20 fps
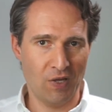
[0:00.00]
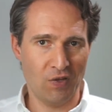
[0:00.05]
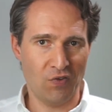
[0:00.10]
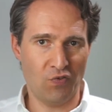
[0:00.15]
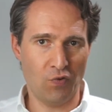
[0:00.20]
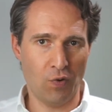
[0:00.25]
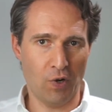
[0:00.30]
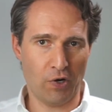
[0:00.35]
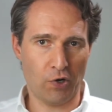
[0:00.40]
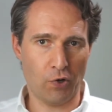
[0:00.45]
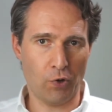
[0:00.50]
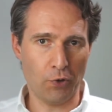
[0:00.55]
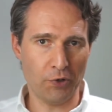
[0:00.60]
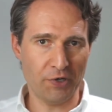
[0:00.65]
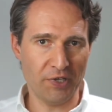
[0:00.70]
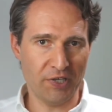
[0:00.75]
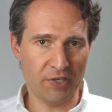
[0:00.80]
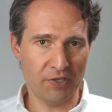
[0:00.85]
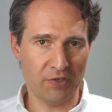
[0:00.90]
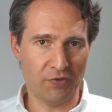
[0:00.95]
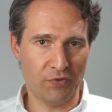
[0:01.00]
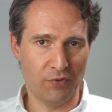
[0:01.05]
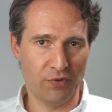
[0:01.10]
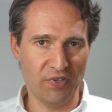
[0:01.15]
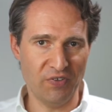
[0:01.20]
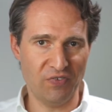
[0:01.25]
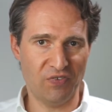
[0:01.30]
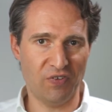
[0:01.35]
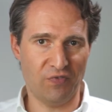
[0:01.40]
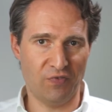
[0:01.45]
So according to
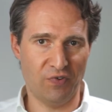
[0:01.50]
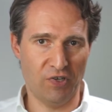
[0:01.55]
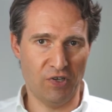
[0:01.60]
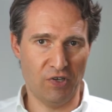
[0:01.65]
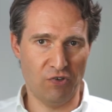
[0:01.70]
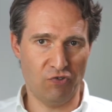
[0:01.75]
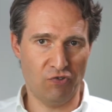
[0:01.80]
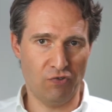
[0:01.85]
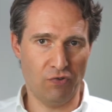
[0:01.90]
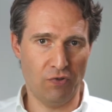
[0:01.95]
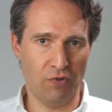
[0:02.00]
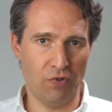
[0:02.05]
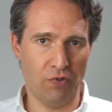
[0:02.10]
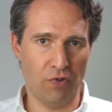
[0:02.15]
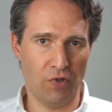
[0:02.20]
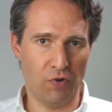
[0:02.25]
this definition,